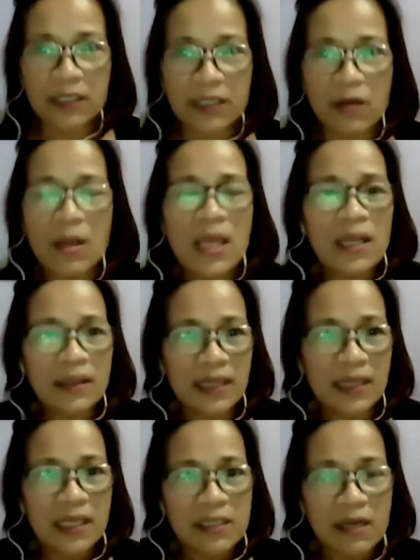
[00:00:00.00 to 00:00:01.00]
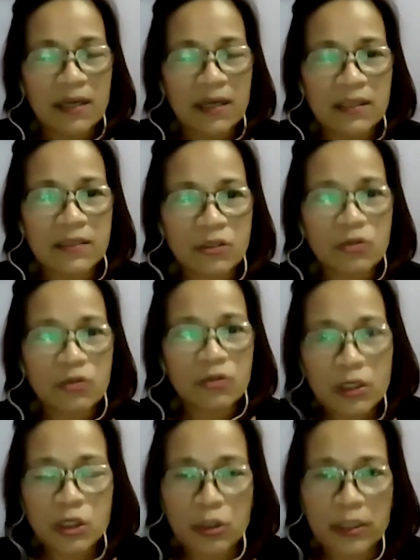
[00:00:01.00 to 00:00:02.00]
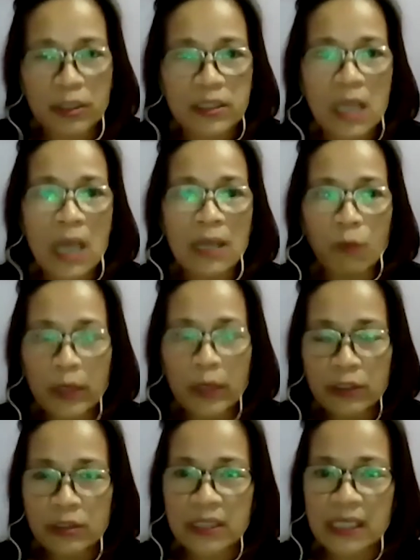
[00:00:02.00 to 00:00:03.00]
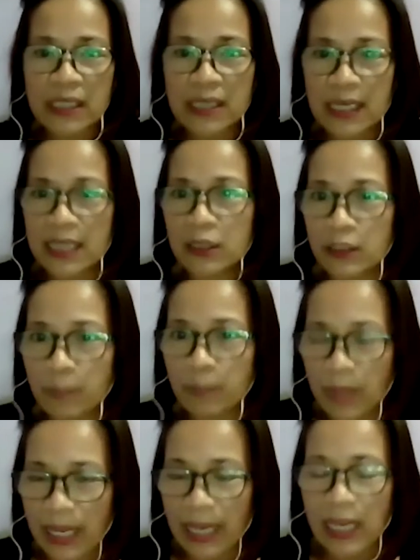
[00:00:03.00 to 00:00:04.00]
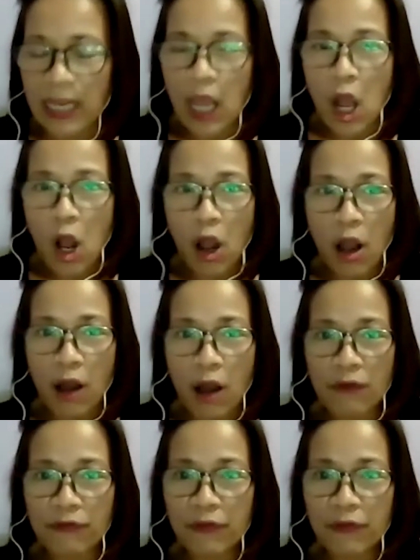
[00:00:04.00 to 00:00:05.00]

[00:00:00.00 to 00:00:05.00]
You know, these are structures where you see the interplay of